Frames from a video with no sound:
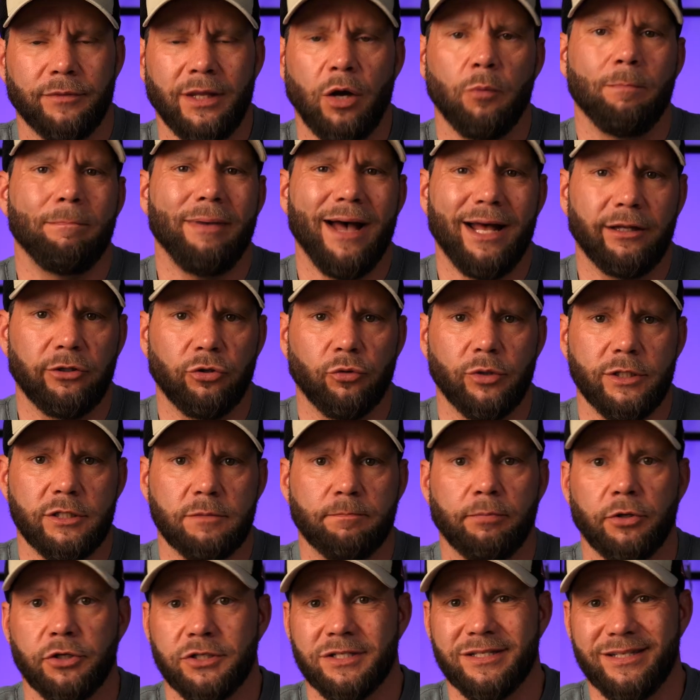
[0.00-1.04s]
Now, batteries
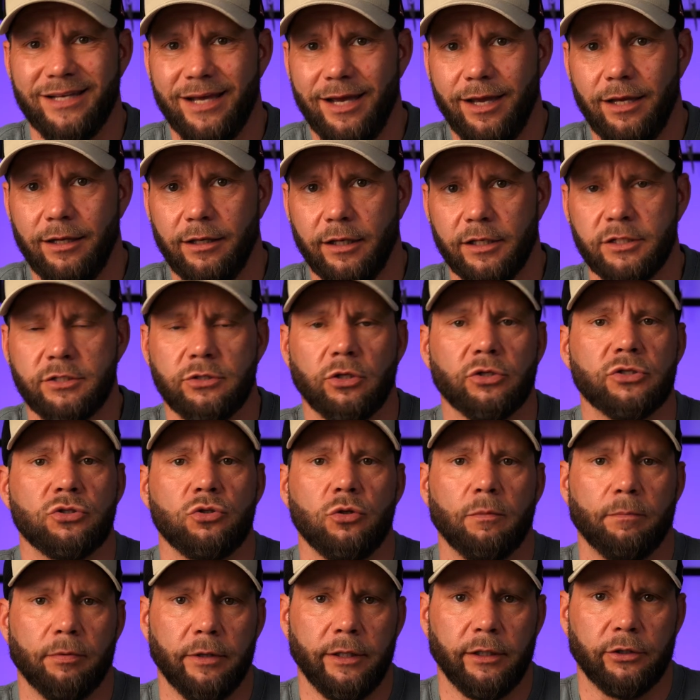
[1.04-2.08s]
per se is not
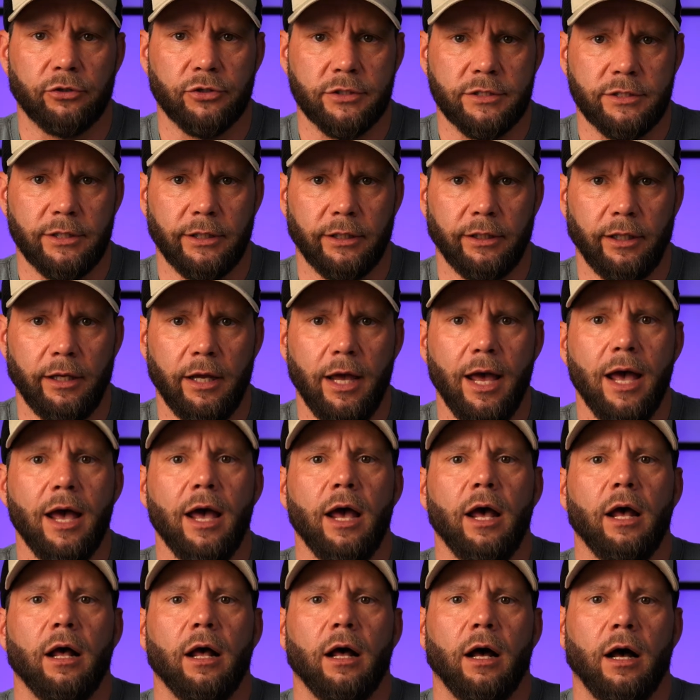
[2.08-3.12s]
super interesting.
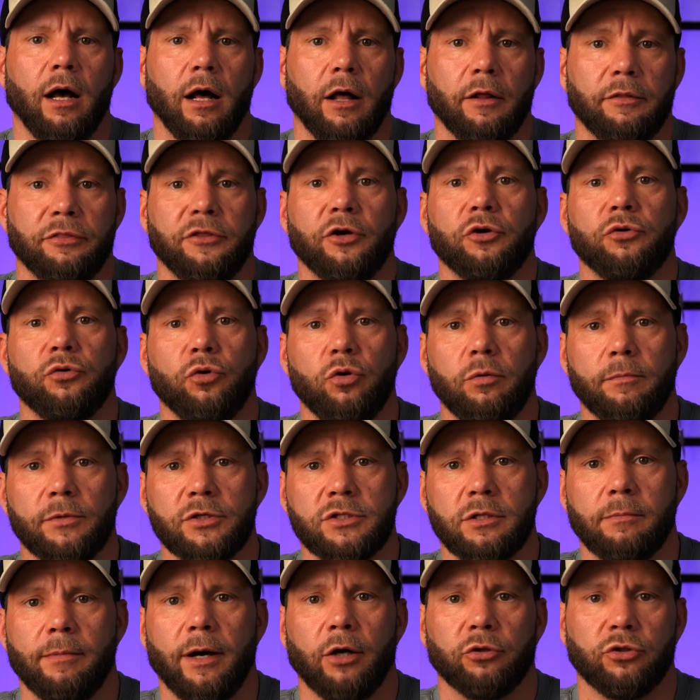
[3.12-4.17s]
There are rumors
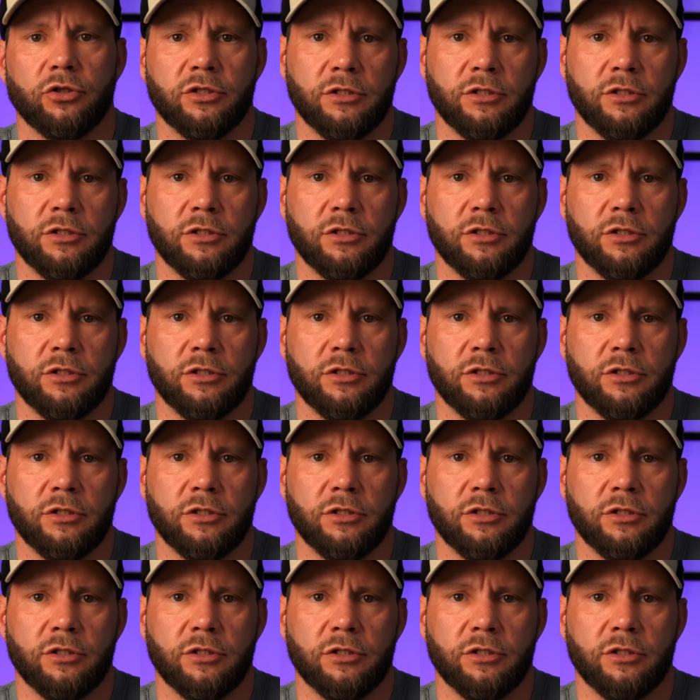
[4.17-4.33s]
about a